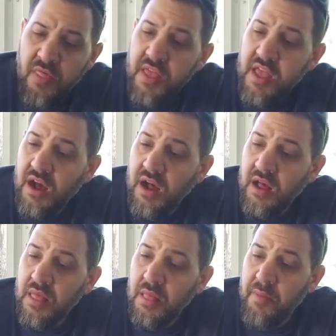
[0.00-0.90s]
The
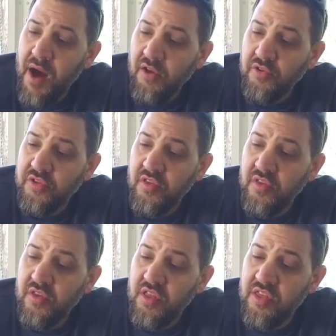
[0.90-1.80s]
bottle's
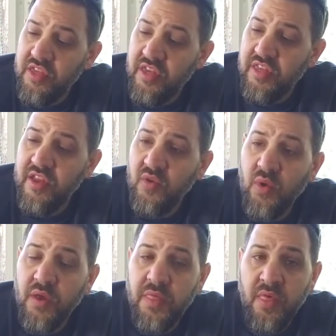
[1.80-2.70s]
consistent
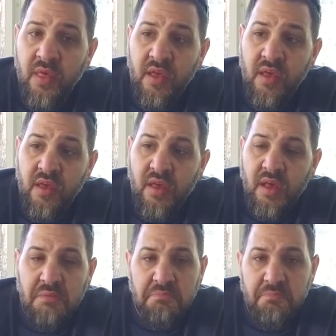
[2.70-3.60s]
with
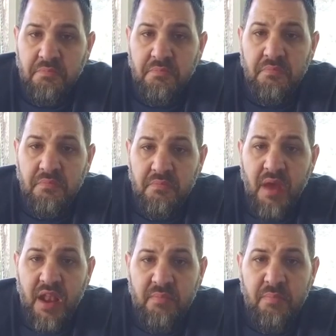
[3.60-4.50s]

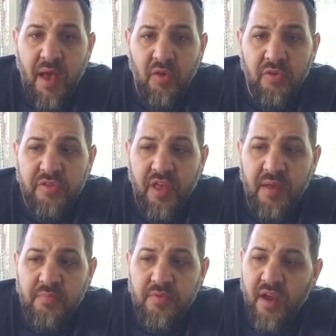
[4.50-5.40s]
many Bell's
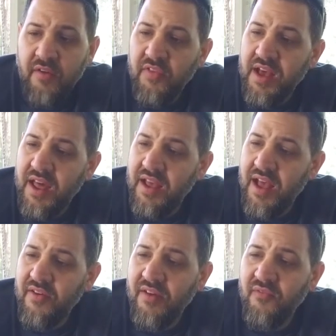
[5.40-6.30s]
type stuff. They kind of
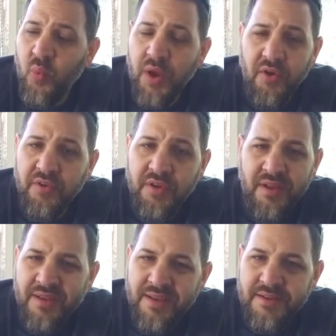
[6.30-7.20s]
have weird
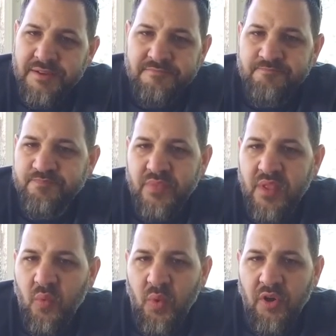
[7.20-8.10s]

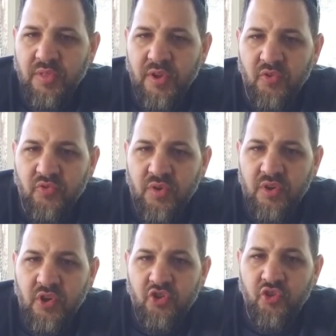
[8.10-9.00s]
little
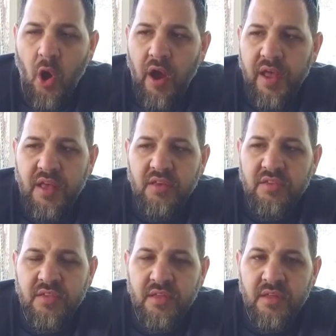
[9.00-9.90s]

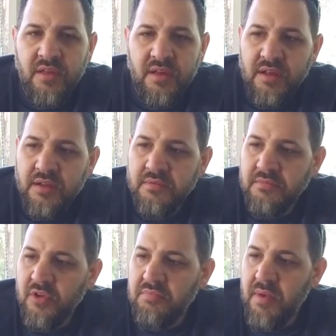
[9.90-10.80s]
drawings.
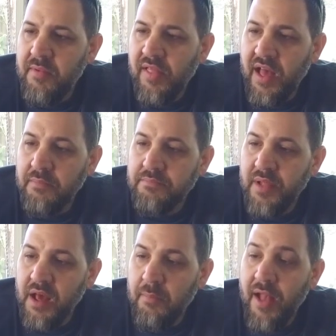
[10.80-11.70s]
Look maybe like
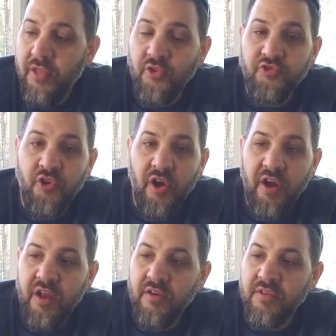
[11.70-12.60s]
a pencil
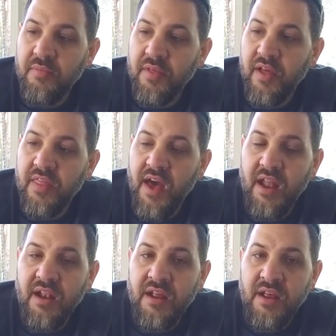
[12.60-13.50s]
drawing or something like
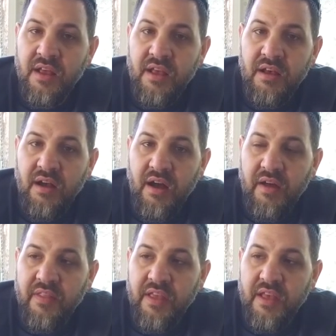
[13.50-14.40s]
that
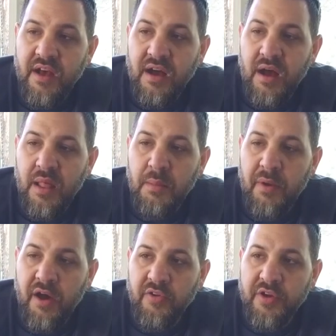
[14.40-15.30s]
on the
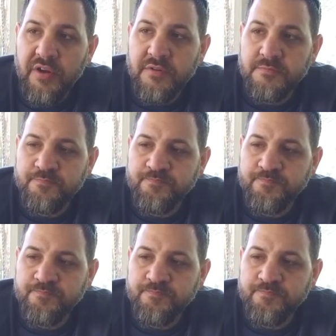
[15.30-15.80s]
bottle here.